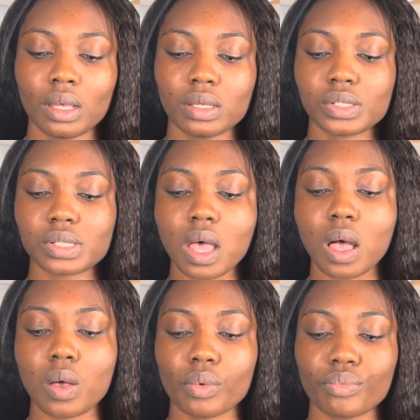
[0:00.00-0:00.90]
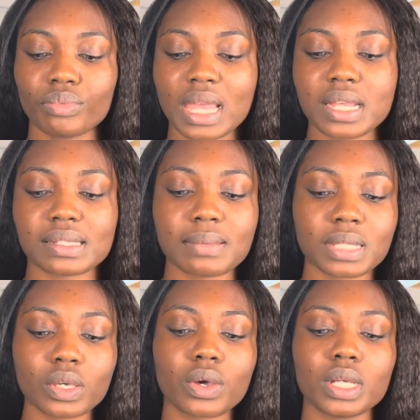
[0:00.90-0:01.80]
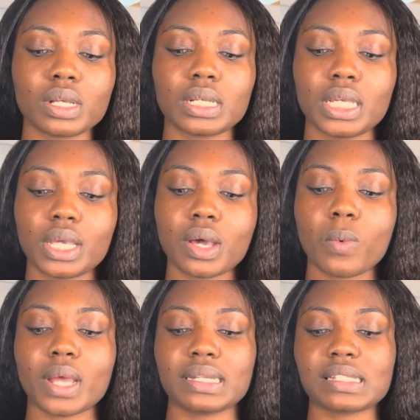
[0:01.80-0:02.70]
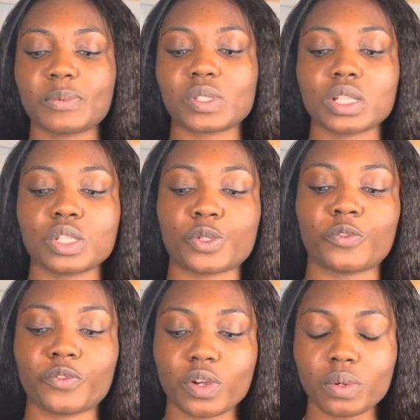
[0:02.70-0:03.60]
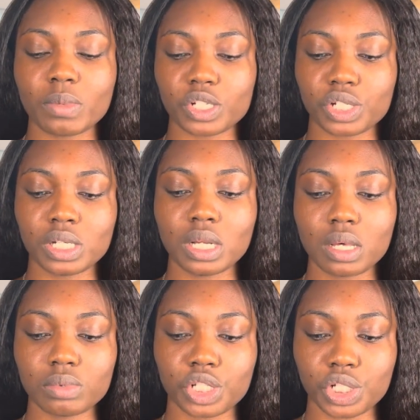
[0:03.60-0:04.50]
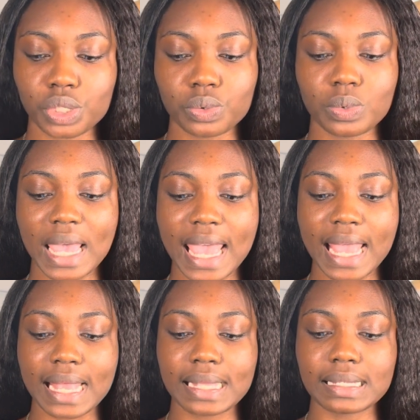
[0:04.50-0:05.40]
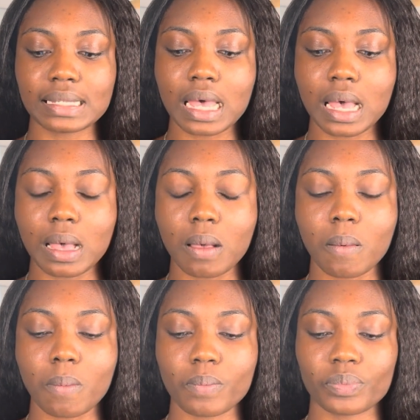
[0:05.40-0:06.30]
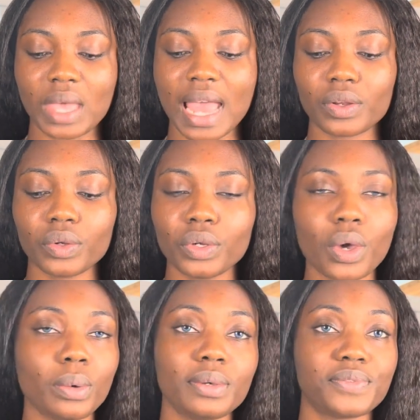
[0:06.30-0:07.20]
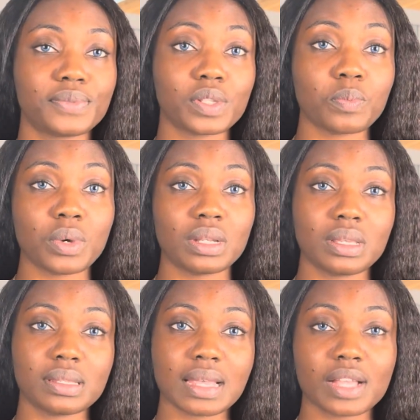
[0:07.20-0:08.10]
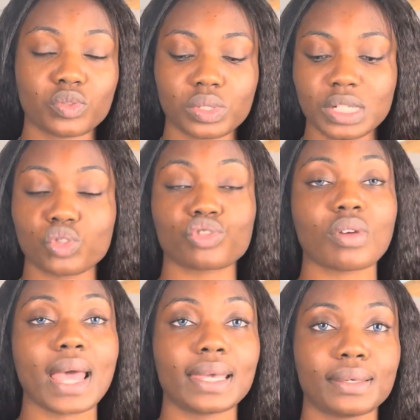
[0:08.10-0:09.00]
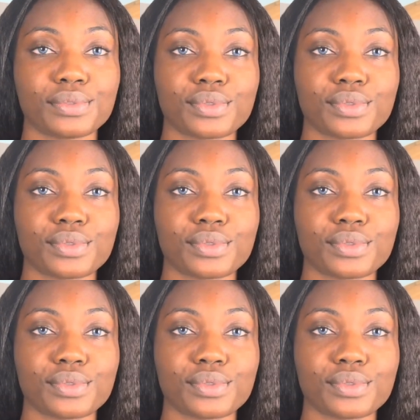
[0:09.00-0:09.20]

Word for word: So there is something going on here where this person is very much in love with you, and um, I don't know if someone is actually trying to